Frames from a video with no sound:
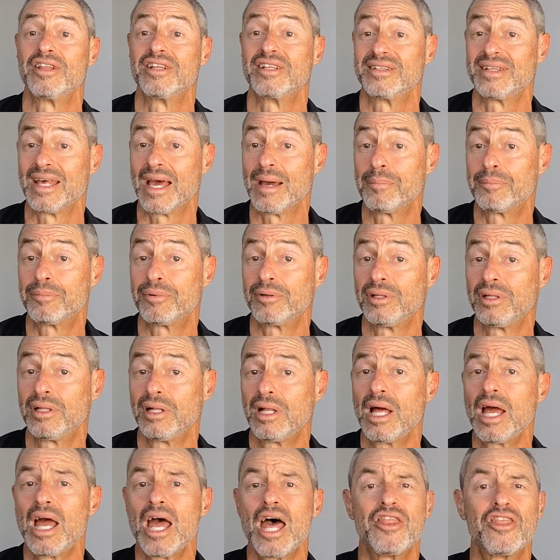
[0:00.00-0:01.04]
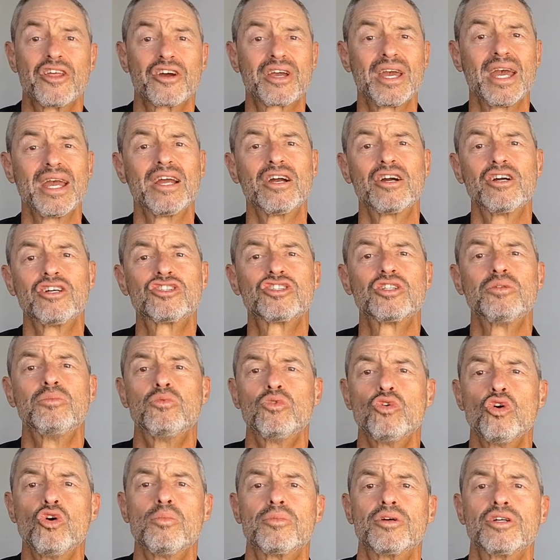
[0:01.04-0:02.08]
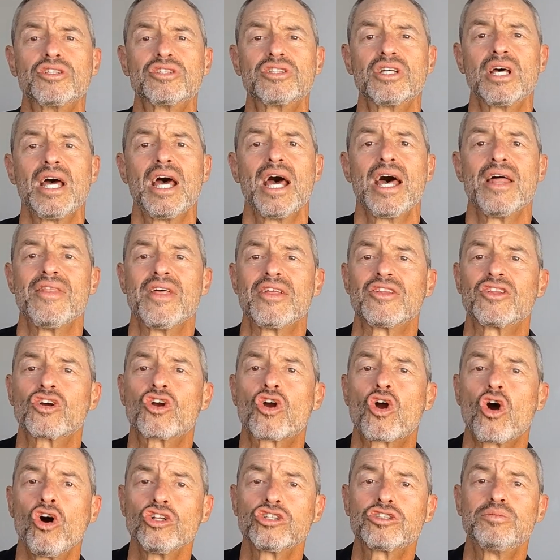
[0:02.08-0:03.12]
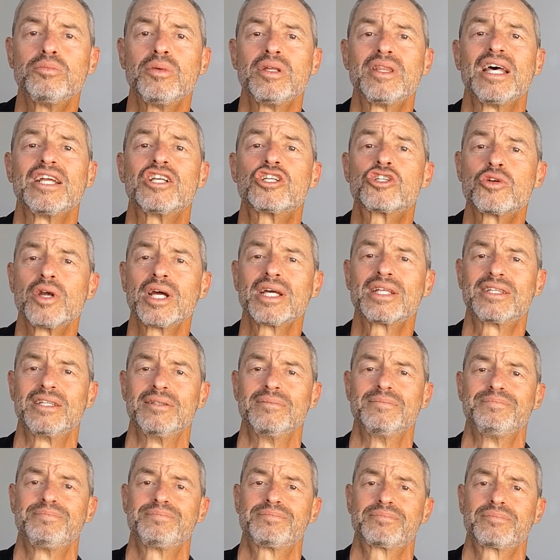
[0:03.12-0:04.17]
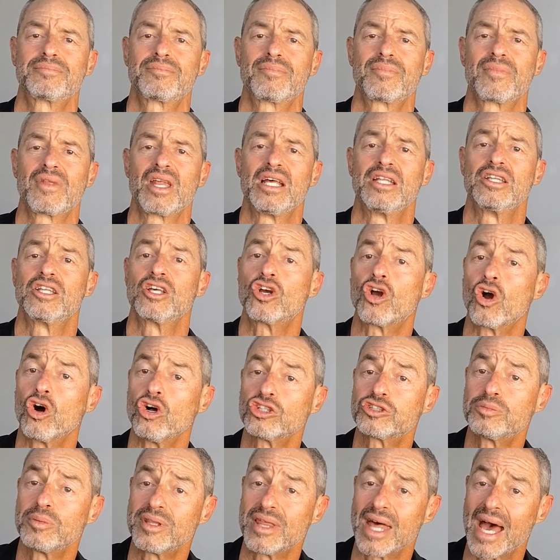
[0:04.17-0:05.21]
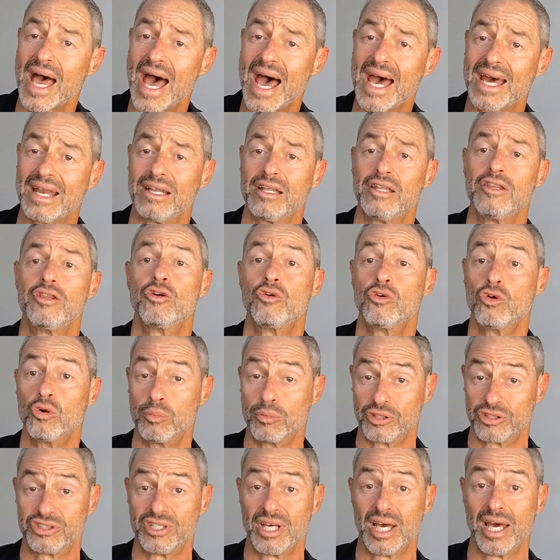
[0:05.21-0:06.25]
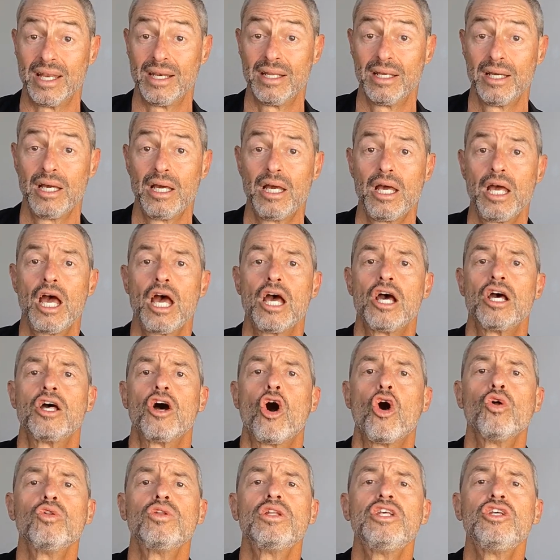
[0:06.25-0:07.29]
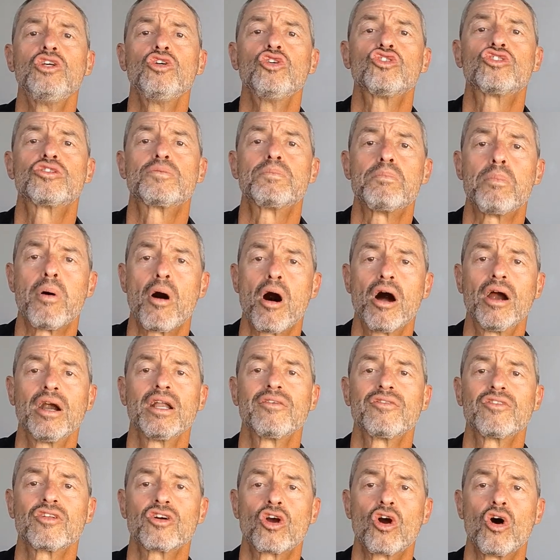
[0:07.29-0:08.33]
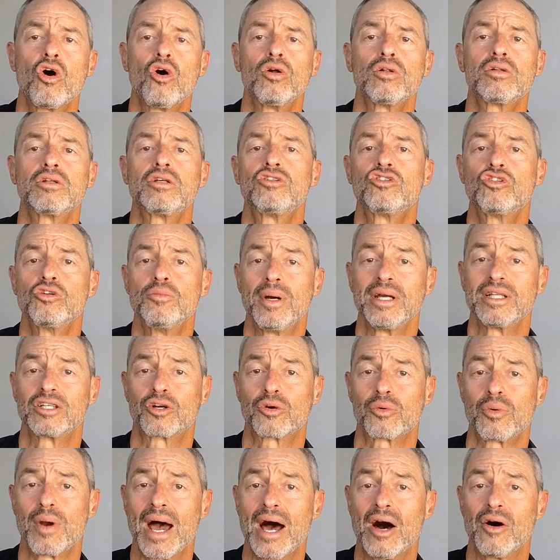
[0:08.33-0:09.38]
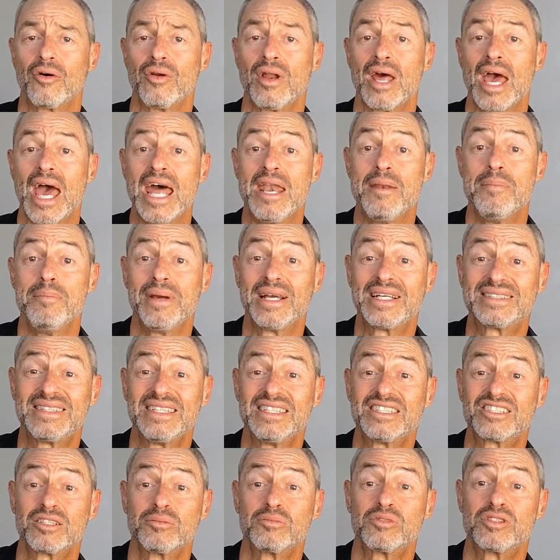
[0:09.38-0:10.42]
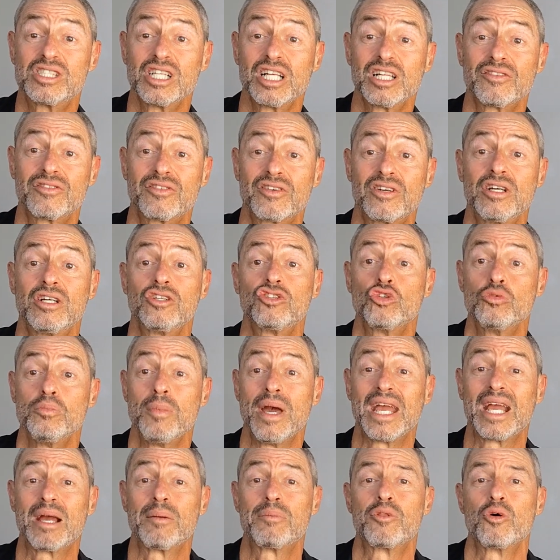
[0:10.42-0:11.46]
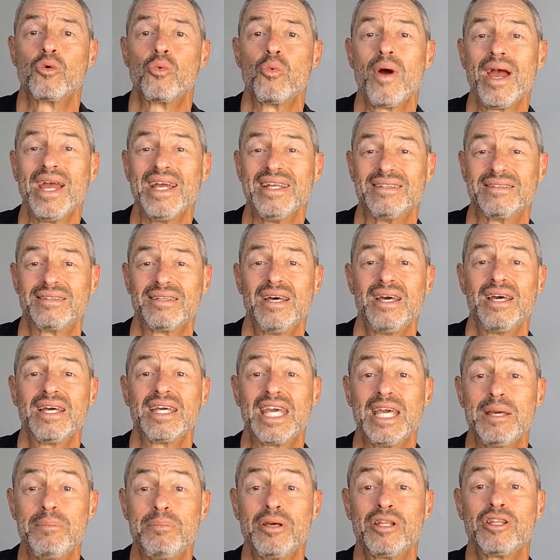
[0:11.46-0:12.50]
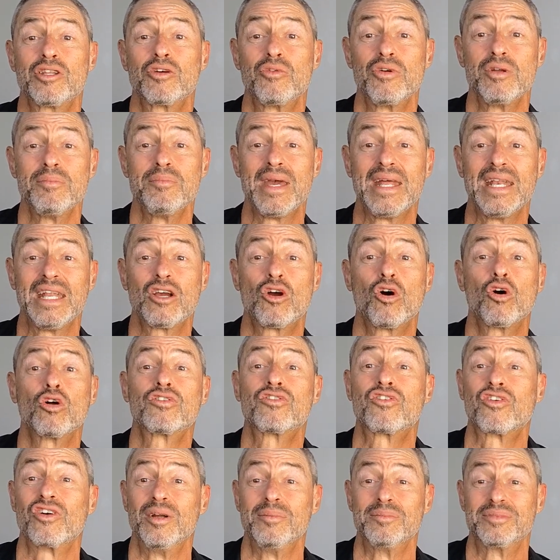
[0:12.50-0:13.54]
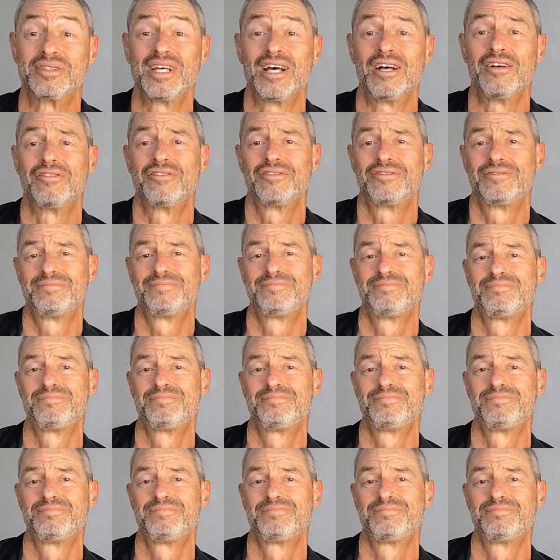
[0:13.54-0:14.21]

in the temple, the king heard some rumors that the goldsmith had tricked him. The goldsmith had, the rumor said, only used part of the gold to make the crown and mixed in some silver to make up the weight, keeping the remaining gold for himself.